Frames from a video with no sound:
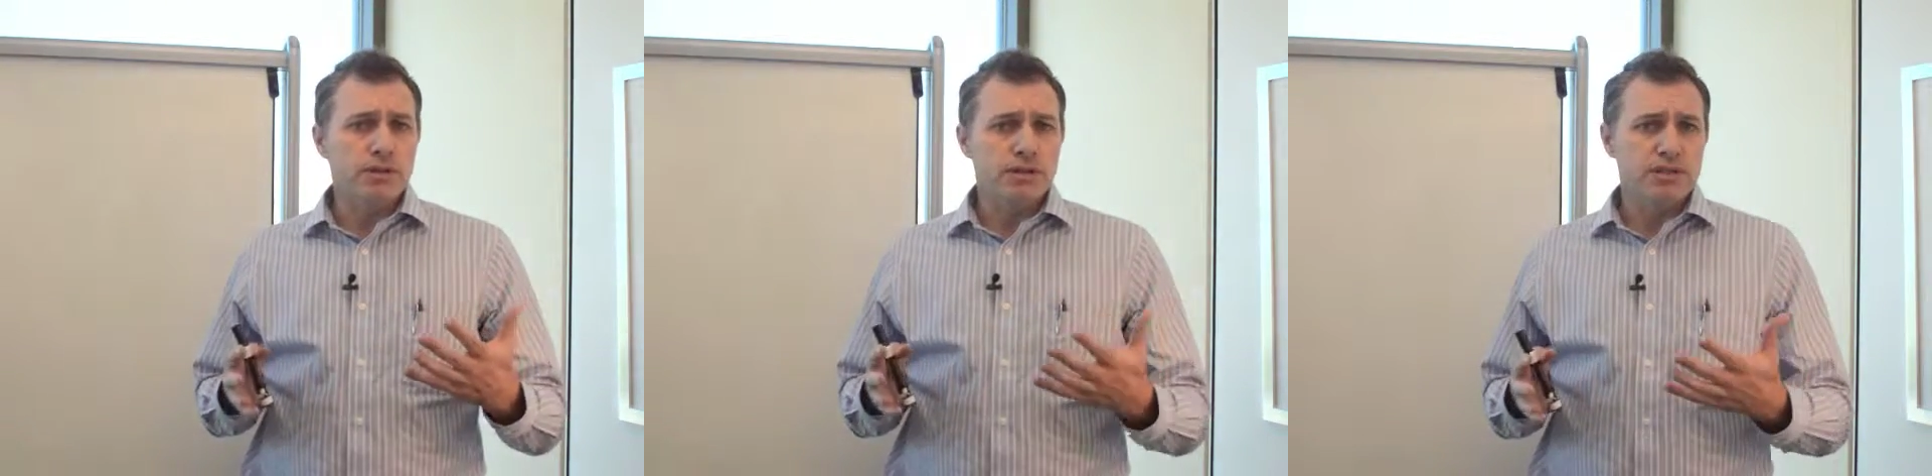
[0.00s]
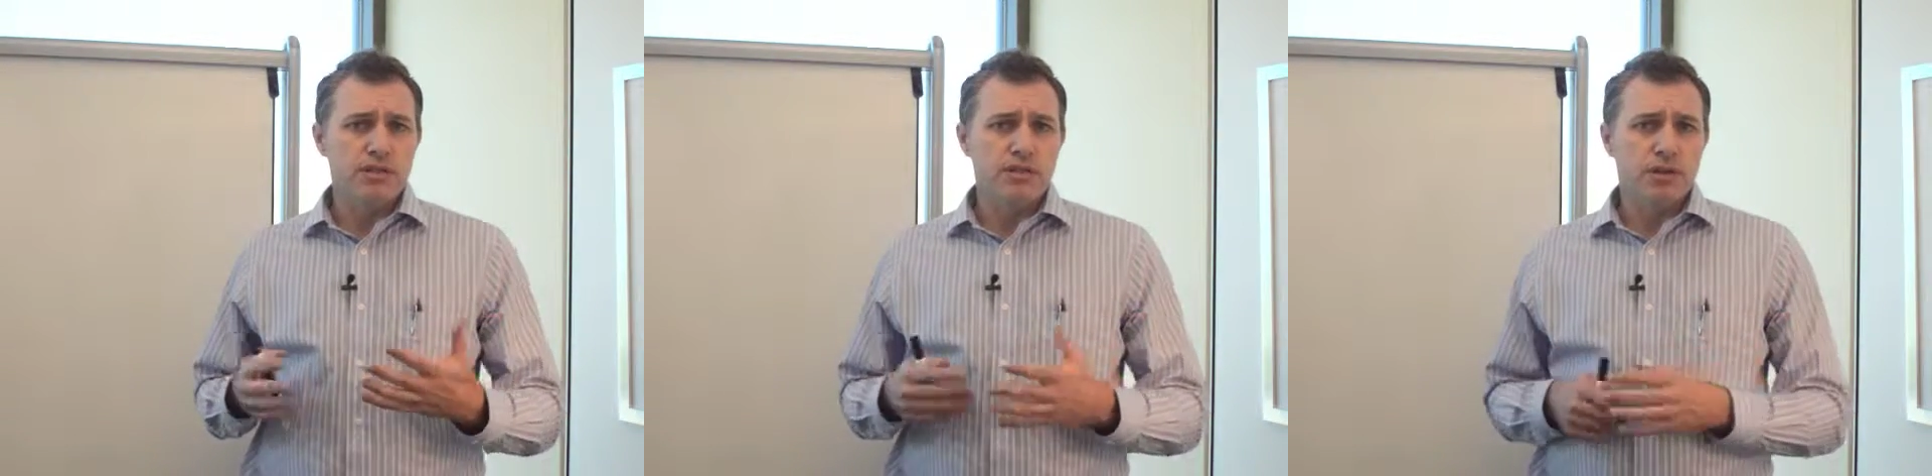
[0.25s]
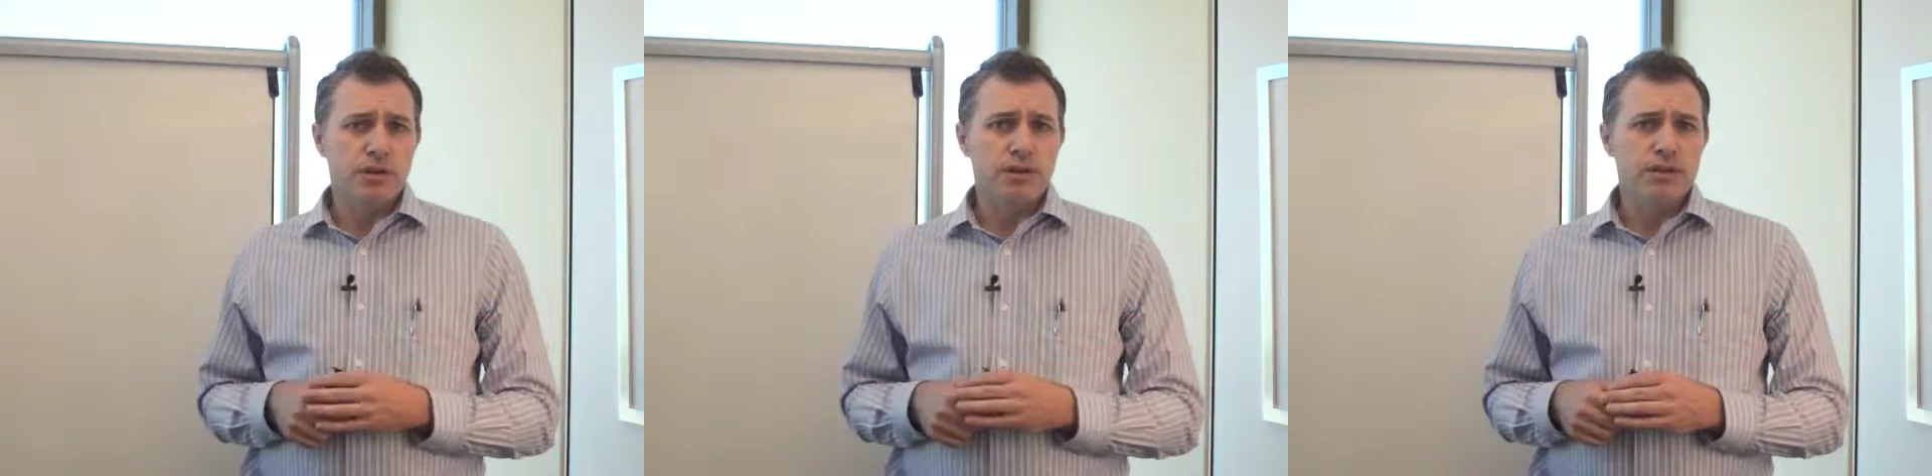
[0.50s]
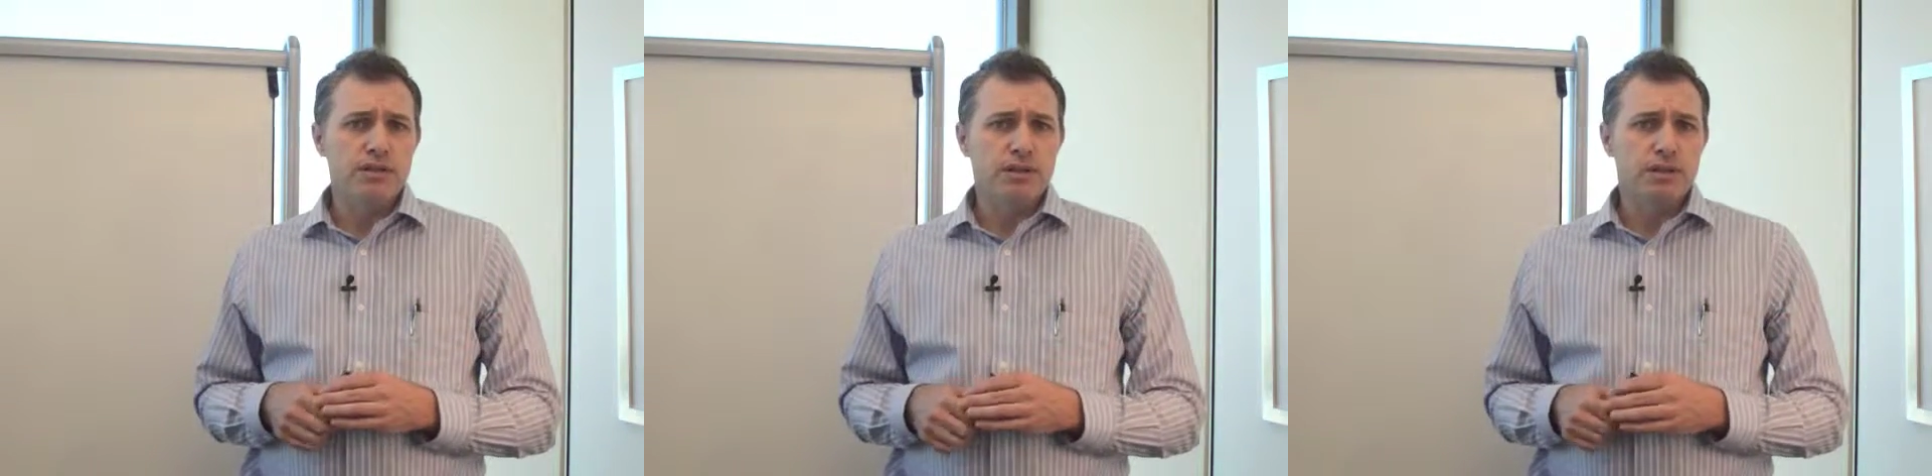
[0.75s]
disease, or
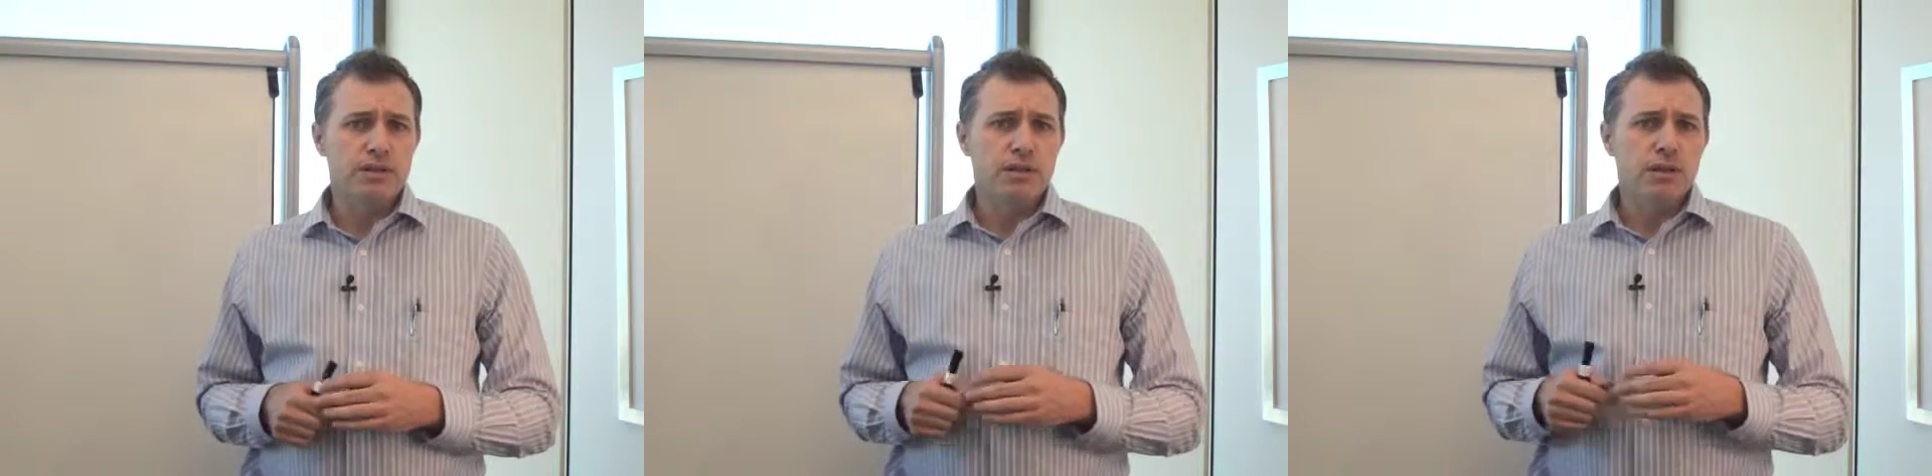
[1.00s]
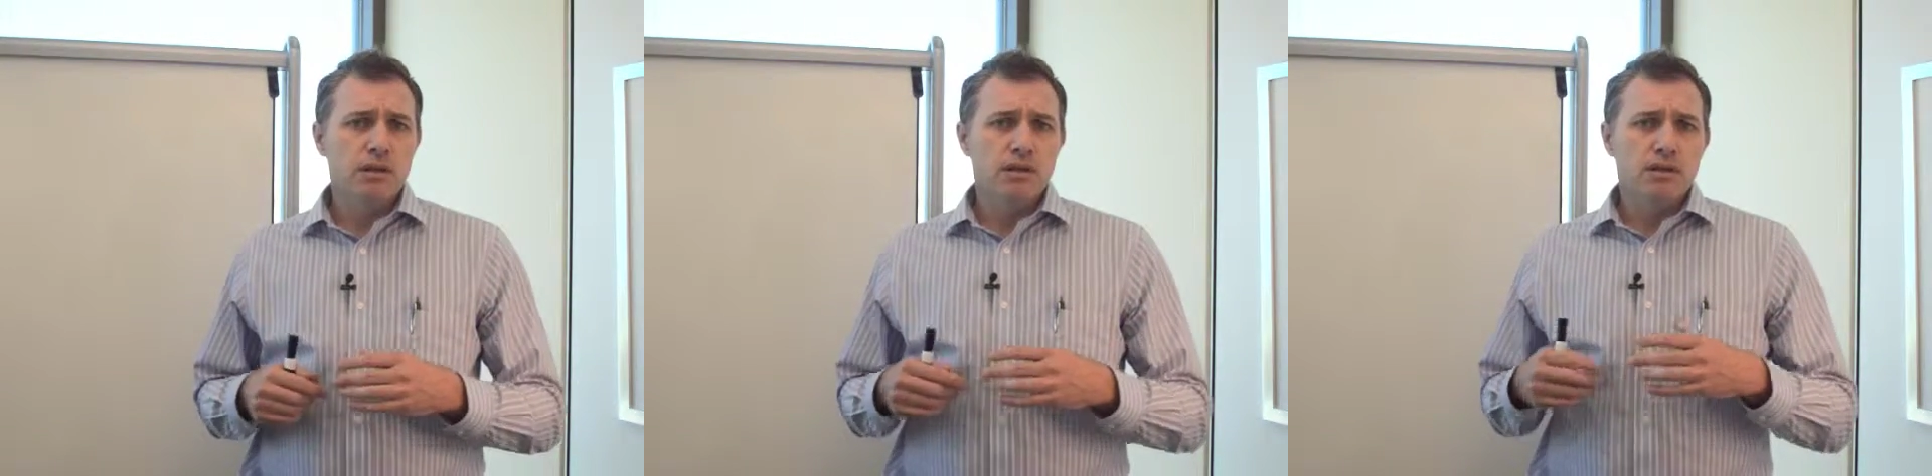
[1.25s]
illness that's